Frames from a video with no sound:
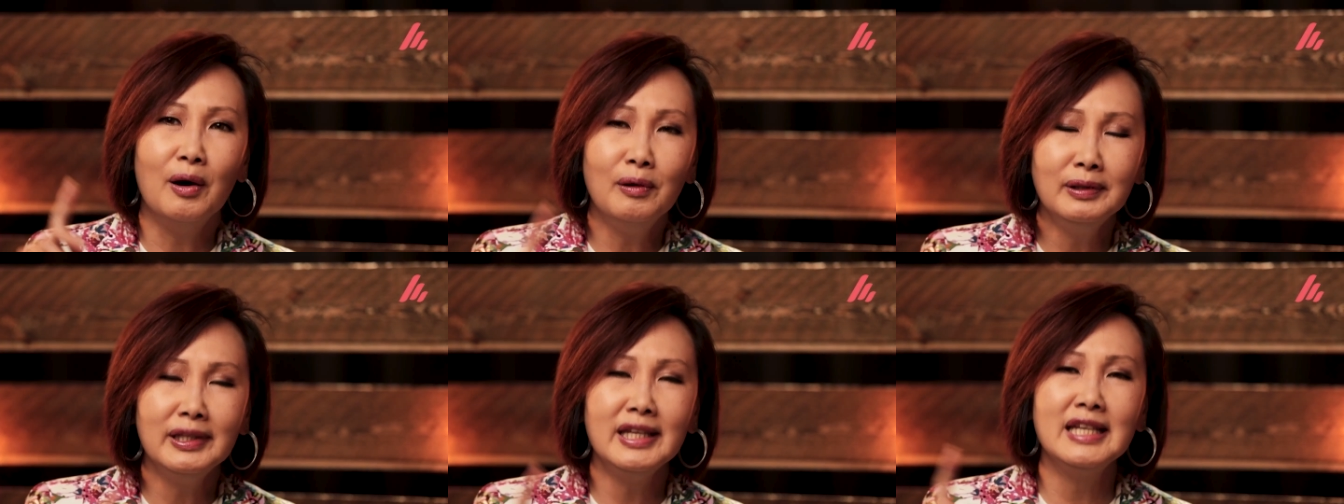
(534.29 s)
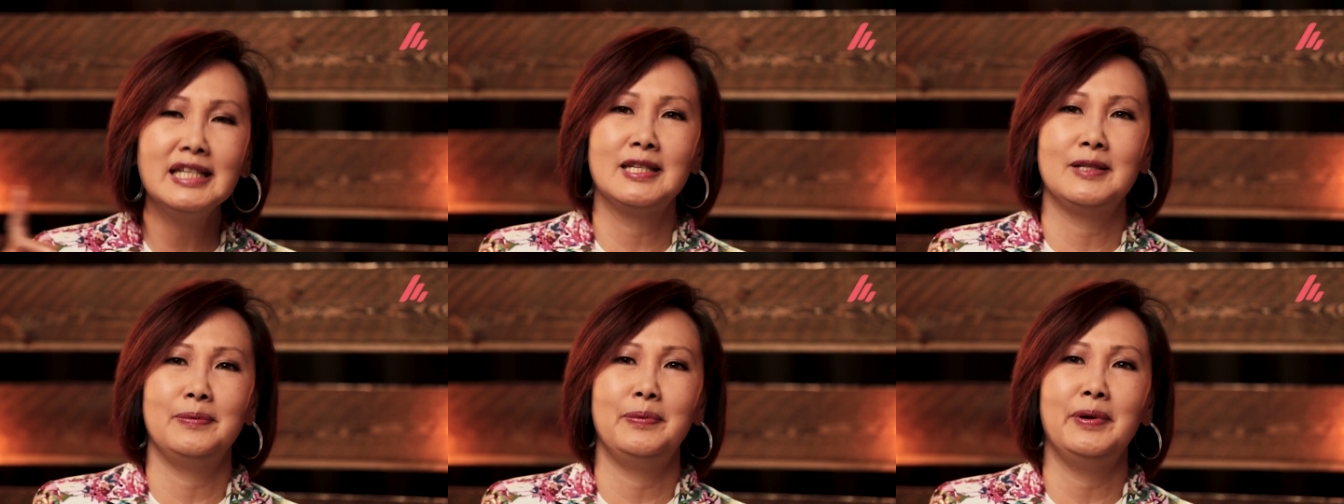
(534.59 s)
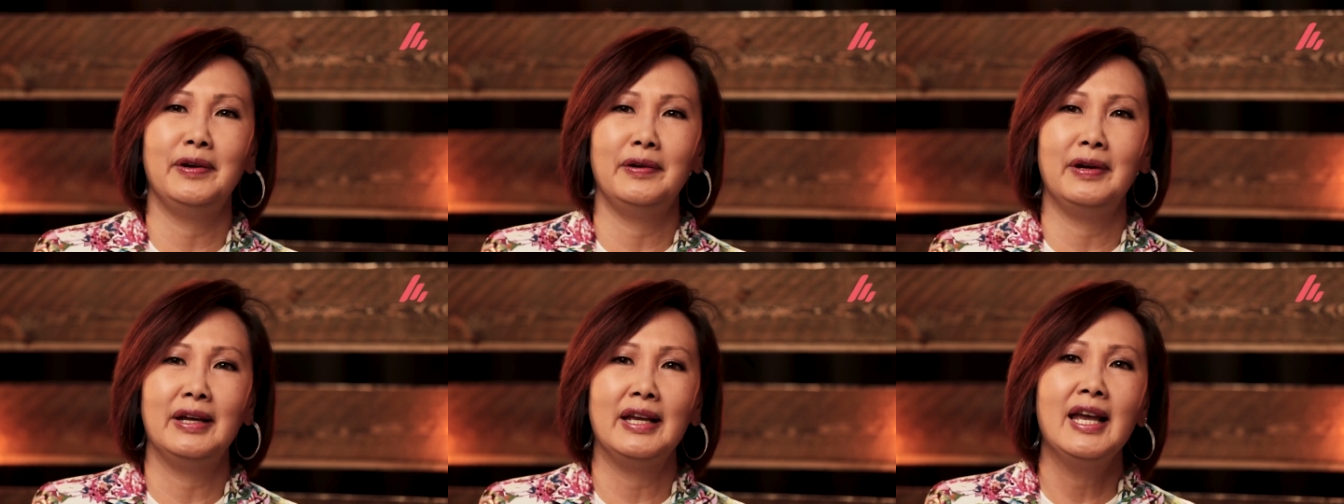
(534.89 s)
Holy
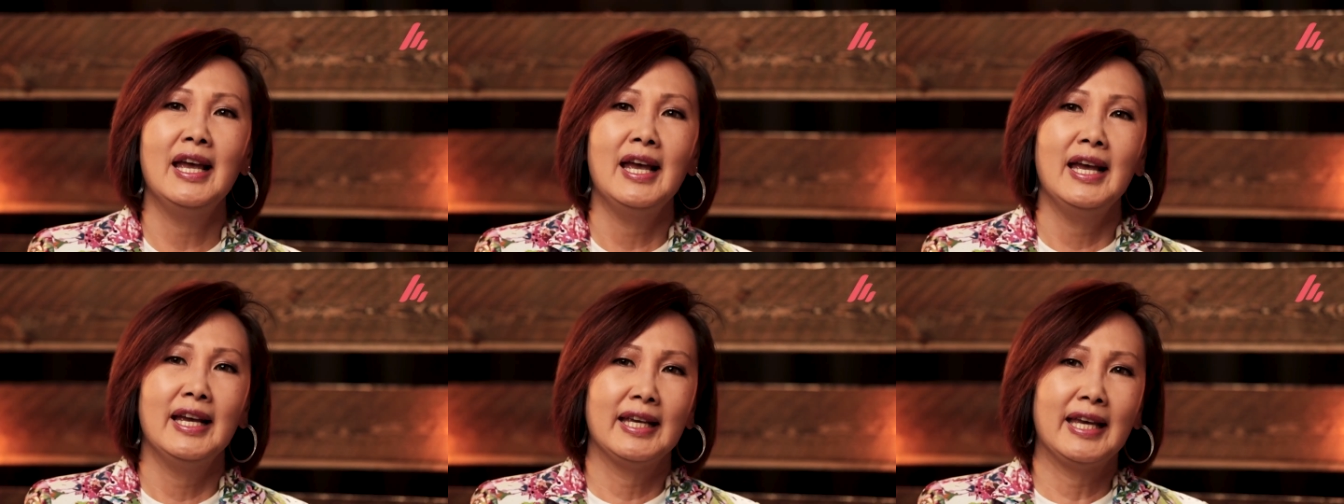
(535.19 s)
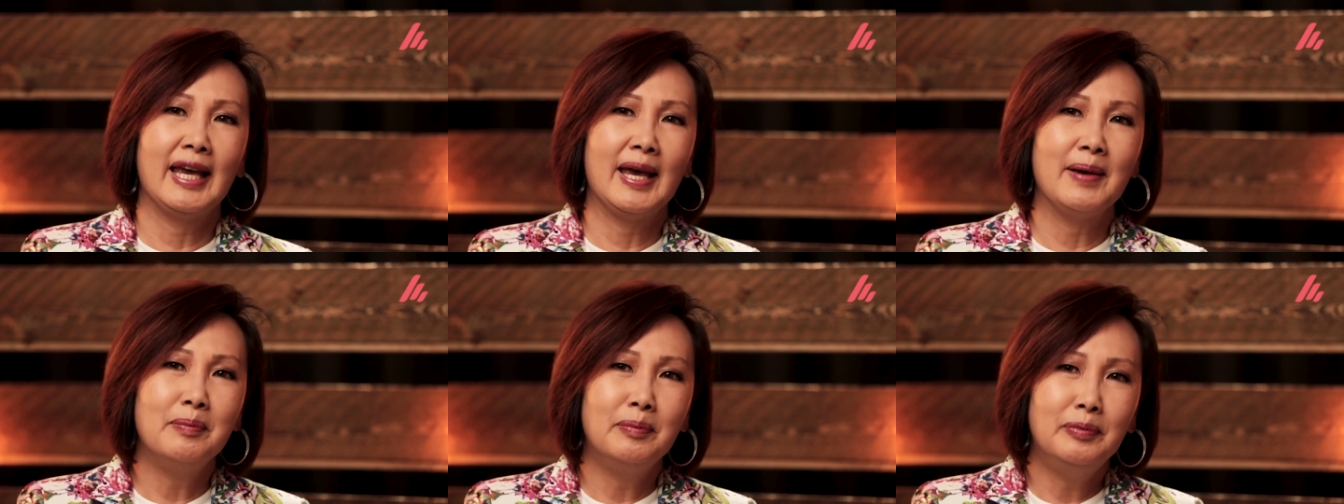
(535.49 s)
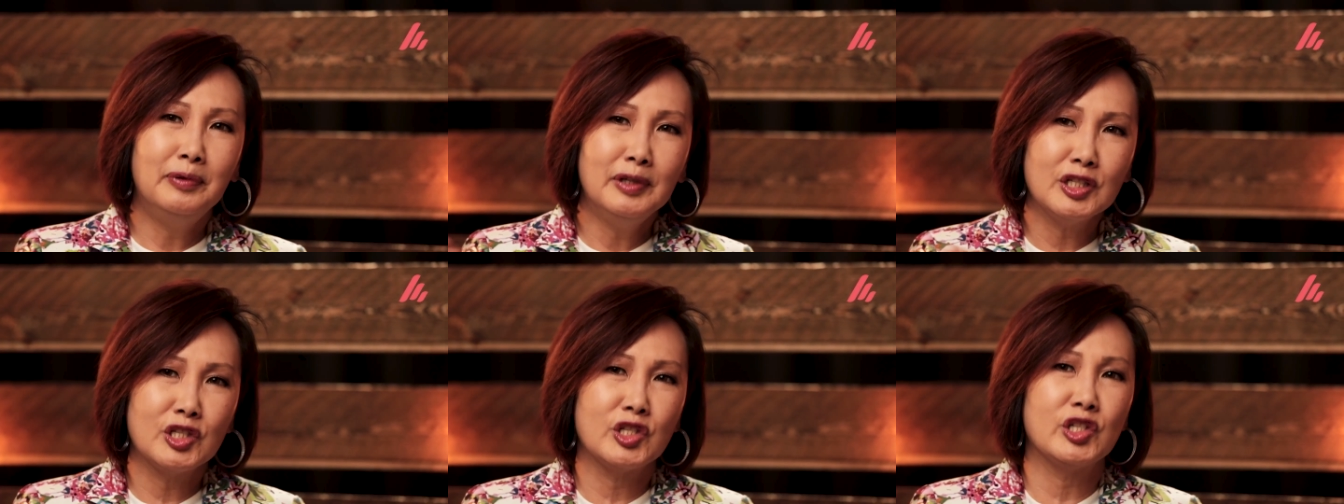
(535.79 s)
Spirit can
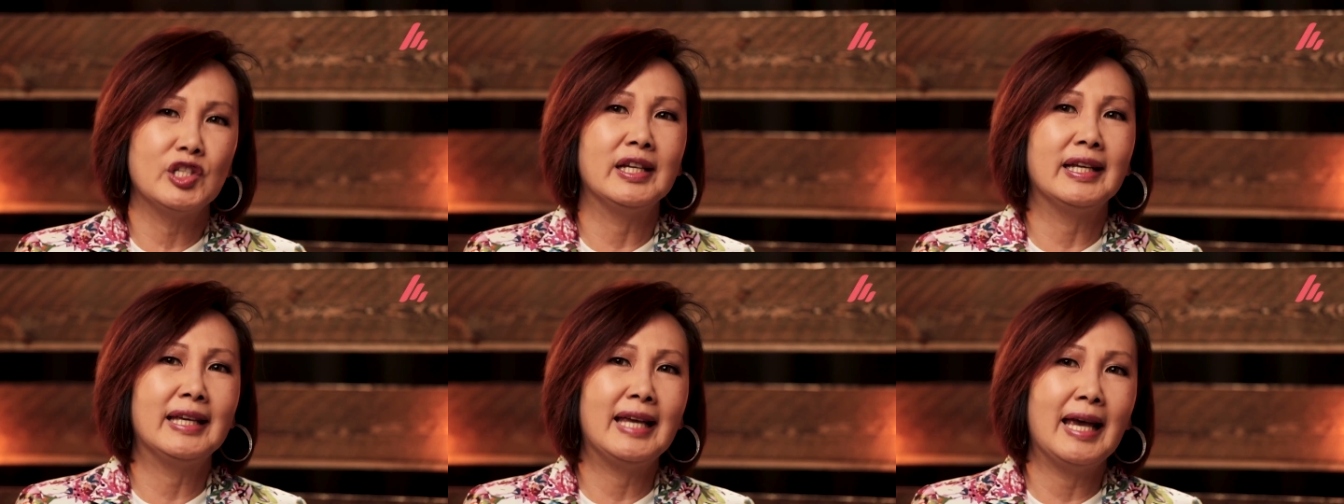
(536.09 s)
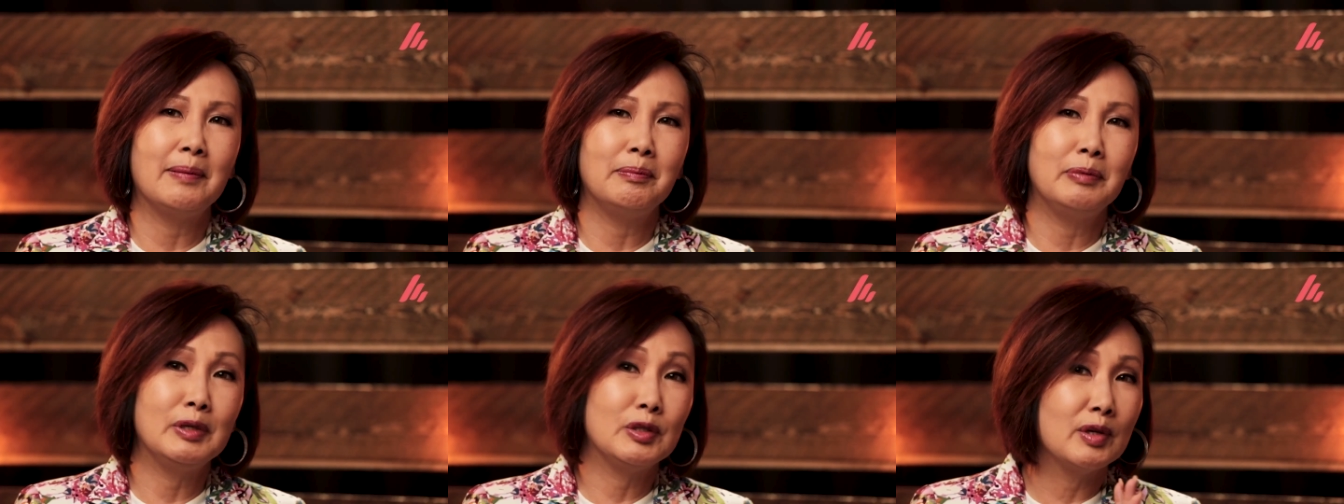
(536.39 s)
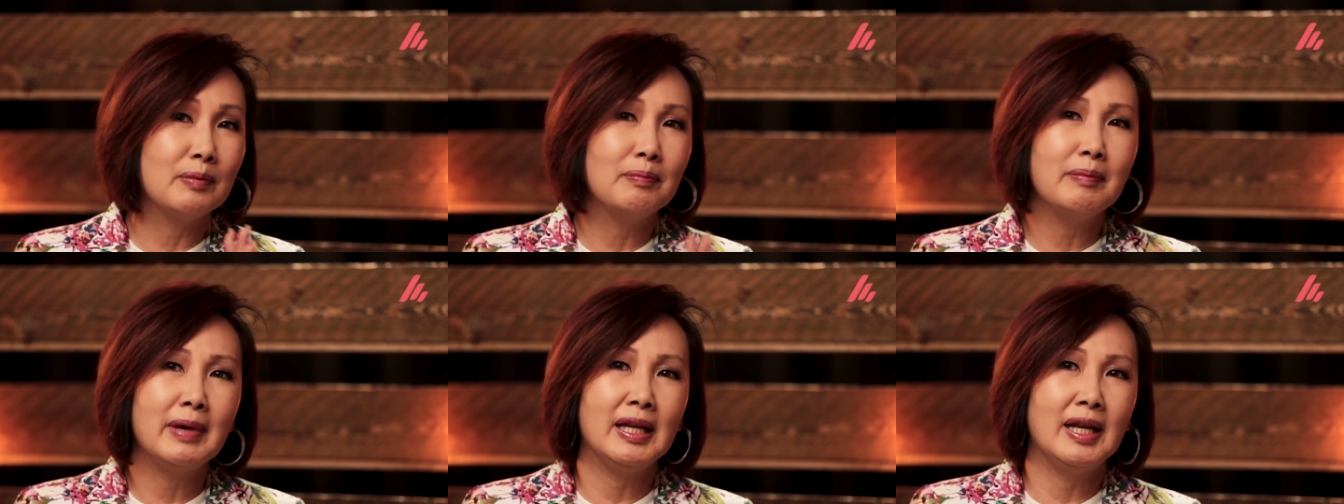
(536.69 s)
bridge the gap
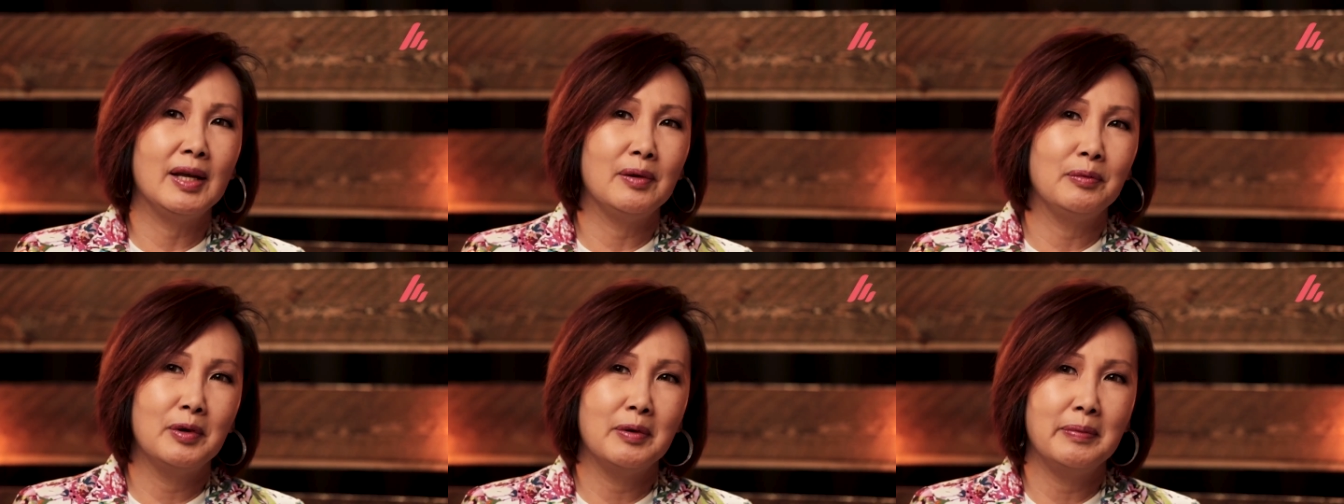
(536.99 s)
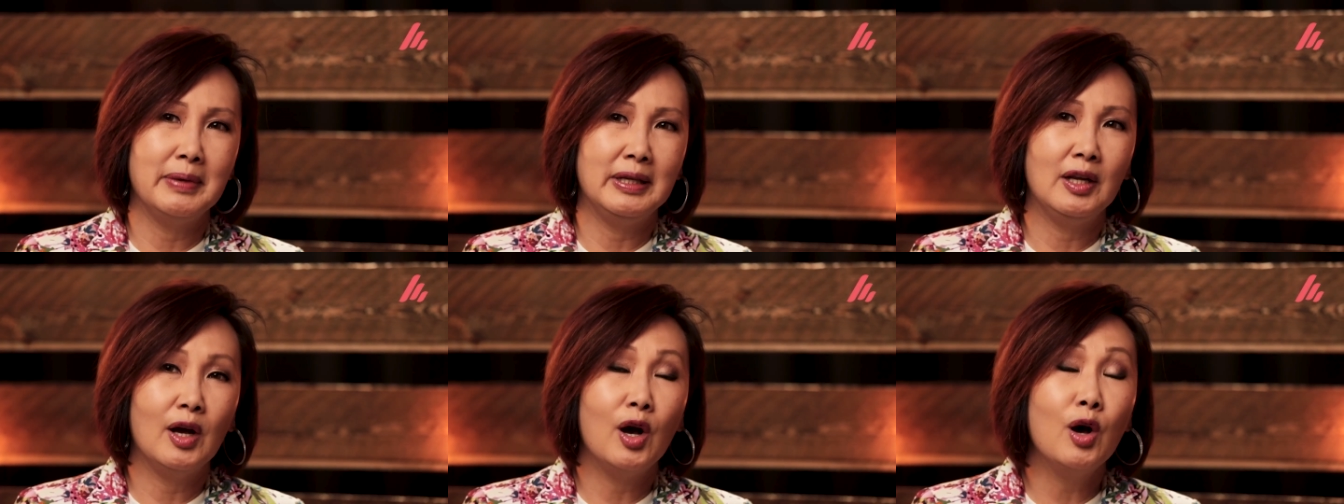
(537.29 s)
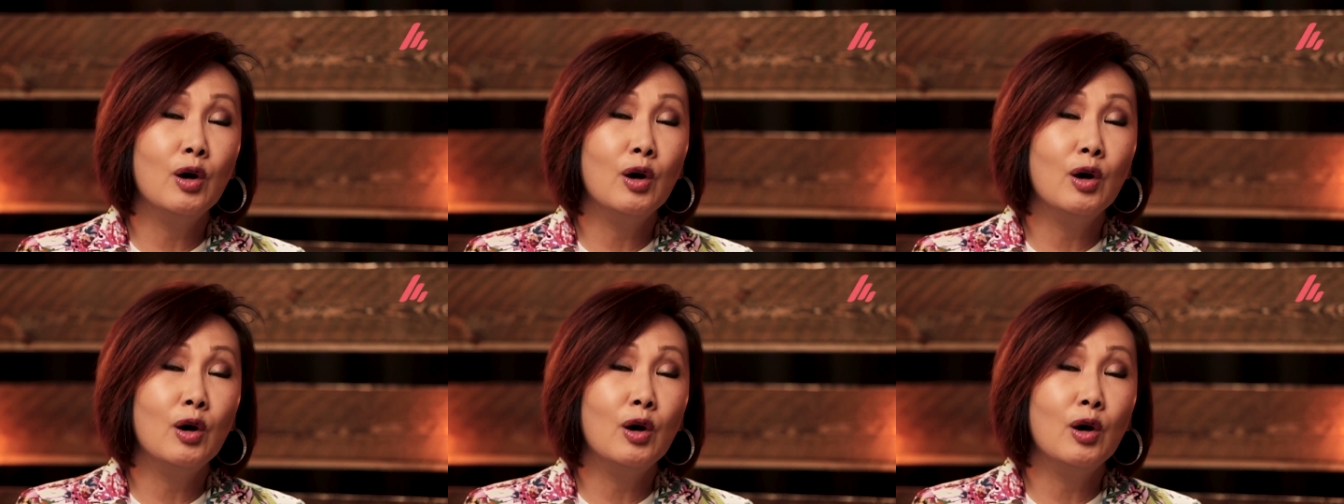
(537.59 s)
between men and women.